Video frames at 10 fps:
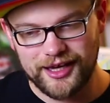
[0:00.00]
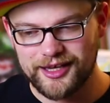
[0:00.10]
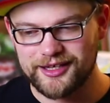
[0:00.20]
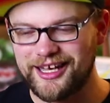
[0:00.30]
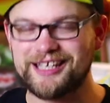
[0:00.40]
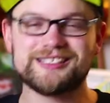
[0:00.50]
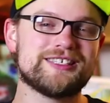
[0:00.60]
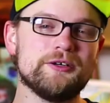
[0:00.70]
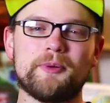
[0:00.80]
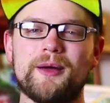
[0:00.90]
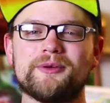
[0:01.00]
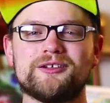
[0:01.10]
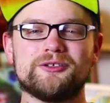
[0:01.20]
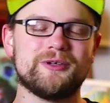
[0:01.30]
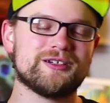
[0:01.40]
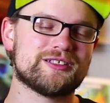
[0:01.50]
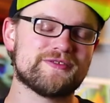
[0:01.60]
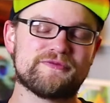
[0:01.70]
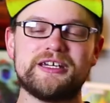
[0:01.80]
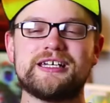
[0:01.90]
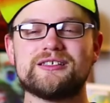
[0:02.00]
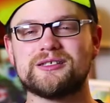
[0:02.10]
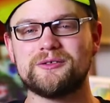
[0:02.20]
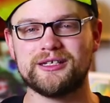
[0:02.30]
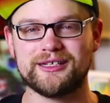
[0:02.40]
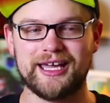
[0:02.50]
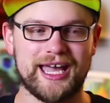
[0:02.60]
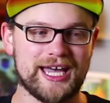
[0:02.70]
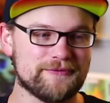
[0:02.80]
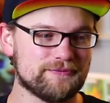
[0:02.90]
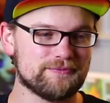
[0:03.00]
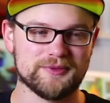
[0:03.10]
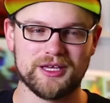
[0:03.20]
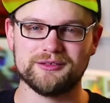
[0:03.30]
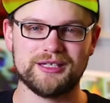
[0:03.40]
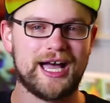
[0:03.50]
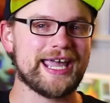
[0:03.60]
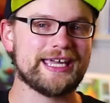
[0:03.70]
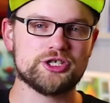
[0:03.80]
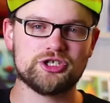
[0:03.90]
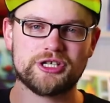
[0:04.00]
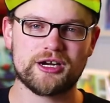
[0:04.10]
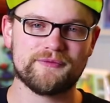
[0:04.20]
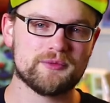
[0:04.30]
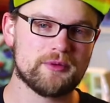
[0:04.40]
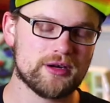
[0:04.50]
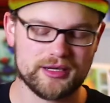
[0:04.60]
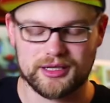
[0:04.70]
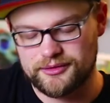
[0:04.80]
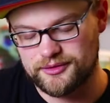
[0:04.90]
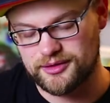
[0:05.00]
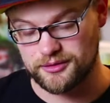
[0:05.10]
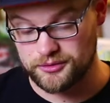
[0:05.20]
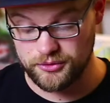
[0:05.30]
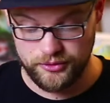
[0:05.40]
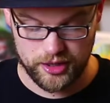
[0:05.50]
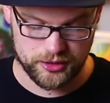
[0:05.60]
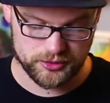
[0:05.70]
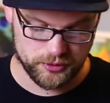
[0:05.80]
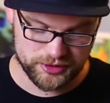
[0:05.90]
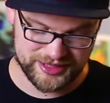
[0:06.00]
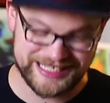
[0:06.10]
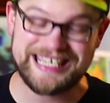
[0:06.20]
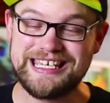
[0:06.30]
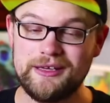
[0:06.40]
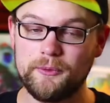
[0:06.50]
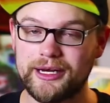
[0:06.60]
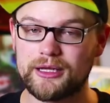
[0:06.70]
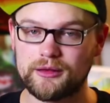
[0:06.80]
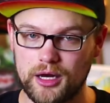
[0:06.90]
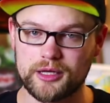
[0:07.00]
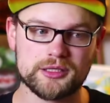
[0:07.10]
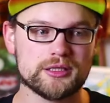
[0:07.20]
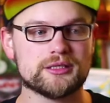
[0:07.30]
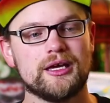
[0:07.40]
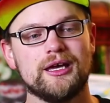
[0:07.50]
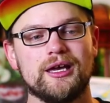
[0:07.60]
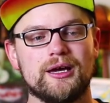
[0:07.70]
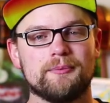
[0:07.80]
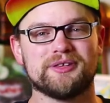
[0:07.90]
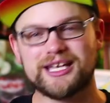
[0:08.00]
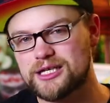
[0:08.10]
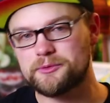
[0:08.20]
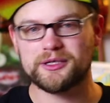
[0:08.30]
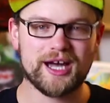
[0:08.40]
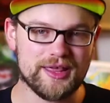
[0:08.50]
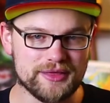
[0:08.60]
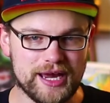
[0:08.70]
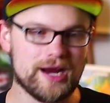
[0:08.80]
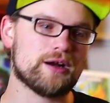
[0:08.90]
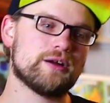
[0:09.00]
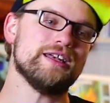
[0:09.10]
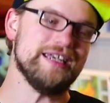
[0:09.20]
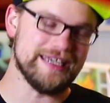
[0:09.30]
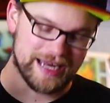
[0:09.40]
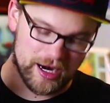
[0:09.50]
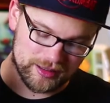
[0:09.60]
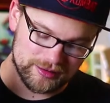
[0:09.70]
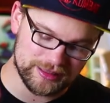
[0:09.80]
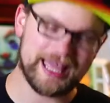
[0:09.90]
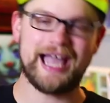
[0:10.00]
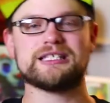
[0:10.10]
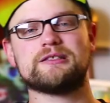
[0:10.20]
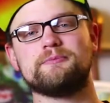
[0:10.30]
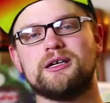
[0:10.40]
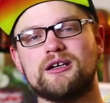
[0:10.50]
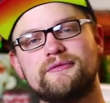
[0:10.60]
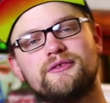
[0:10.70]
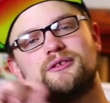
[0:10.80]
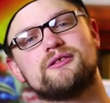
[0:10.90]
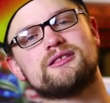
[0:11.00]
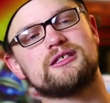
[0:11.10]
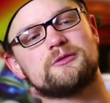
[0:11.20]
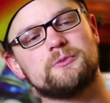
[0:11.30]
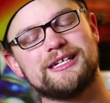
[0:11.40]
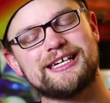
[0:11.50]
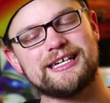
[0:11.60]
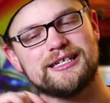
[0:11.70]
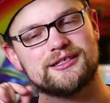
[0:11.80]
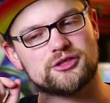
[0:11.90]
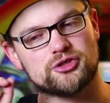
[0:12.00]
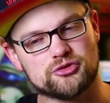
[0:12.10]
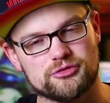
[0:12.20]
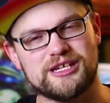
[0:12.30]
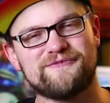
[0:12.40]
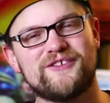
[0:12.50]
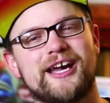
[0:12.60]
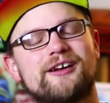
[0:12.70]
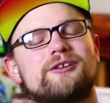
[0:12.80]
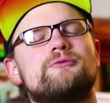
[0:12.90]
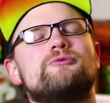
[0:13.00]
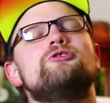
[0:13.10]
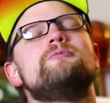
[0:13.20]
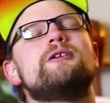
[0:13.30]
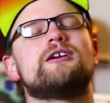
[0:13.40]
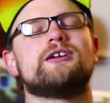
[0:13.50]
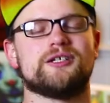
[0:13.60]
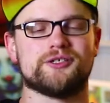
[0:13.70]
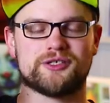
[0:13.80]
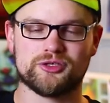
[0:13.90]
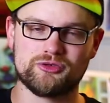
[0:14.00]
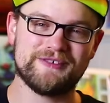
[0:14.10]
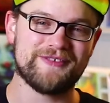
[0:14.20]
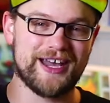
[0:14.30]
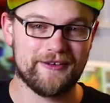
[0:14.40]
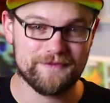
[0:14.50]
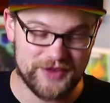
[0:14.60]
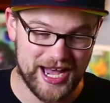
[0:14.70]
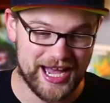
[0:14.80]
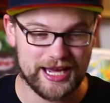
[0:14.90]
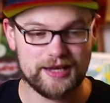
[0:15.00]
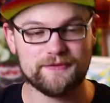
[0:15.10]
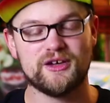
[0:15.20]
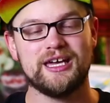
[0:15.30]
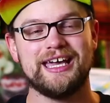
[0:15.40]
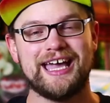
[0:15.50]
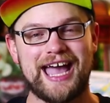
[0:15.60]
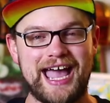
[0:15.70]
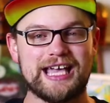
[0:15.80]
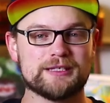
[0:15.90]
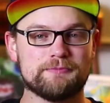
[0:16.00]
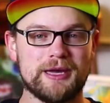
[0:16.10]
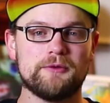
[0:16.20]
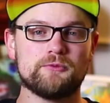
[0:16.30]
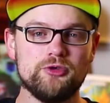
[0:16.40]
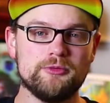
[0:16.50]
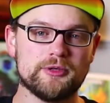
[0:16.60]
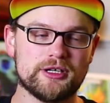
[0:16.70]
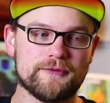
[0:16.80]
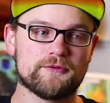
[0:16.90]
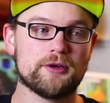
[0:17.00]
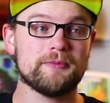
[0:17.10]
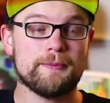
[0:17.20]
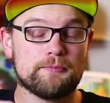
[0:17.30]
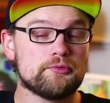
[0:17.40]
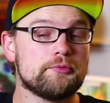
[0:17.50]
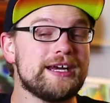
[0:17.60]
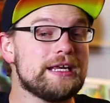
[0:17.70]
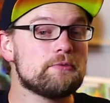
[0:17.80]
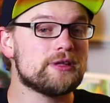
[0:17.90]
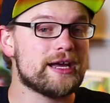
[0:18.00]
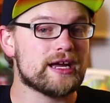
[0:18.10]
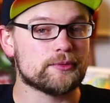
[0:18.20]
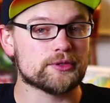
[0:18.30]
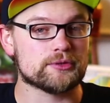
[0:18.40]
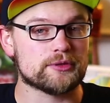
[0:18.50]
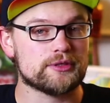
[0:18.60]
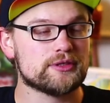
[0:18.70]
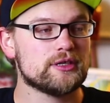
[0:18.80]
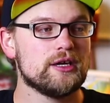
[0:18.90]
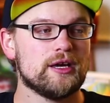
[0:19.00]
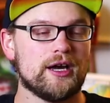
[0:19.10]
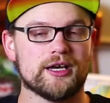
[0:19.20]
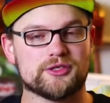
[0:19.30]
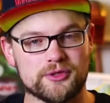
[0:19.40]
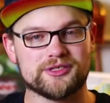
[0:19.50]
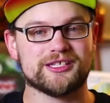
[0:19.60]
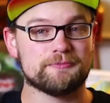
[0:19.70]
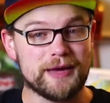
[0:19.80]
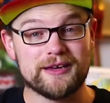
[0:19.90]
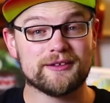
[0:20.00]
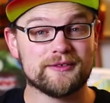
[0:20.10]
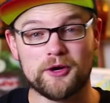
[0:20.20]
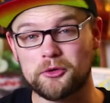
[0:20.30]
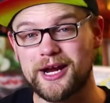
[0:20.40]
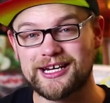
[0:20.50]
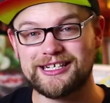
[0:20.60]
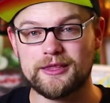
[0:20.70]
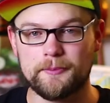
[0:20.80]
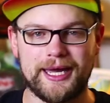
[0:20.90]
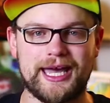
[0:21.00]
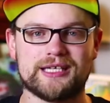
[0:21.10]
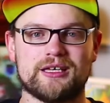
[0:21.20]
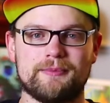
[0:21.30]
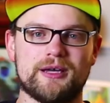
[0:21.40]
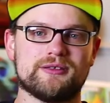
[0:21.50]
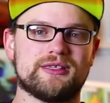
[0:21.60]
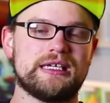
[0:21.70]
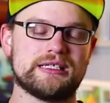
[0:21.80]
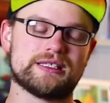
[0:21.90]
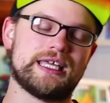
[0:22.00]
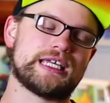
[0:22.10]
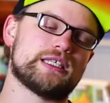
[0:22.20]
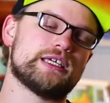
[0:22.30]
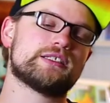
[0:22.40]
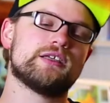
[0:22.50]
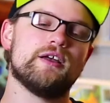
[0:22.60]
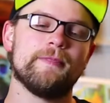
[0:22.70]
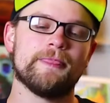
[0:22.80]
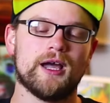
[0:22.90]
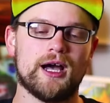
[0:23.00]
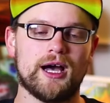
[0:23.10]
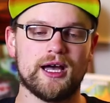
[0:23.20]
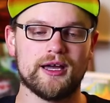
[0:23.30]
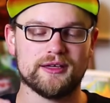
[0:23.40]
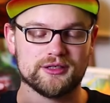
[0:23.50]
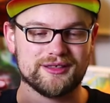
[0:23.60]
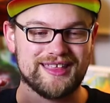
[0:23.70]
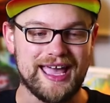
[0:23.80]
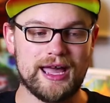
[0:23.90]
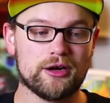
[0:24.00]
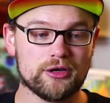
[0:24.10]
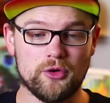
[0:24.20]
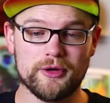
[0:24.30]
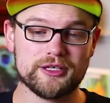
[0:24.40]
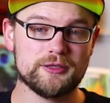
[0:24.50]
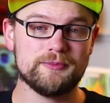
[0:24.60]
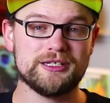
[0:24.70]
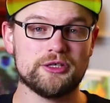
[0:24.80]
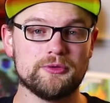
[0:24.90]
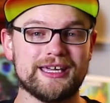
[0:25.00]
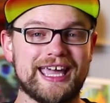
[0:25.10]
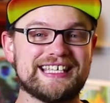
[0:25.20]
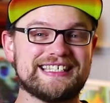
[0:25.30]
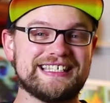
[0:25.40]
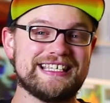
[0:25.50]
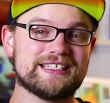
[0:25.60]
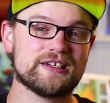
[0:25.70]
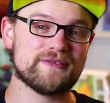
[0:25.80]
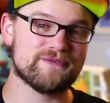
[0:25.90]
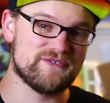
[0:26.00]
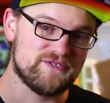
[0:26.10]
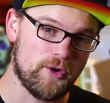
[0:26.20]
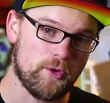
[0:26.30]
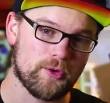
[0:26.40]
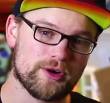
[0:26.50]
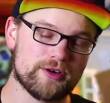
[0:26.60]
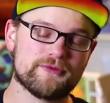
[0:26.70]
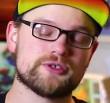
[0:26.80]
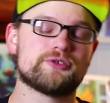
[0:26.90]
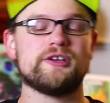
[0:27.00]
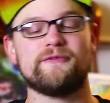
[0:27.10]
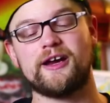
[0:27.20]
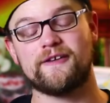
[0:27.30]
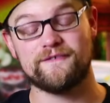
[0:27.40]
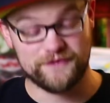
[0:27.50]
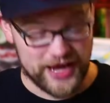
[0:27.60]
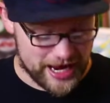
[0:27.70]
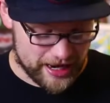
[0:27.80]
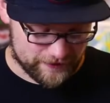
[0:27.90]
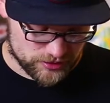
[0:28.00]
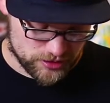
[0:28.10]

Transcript: it's still probably going to do well because it's freaking Sony. They have the lion's share of the market, so who knows. We'll see when it launches, but that's all we got there. Our last bit of news this week is Street Fighter rumors. Street Fighter V has been rumored from a pretty reliable source, a source that's been correct in the past about things like this. They are going to be doing a Season 4 for Street Fighter V,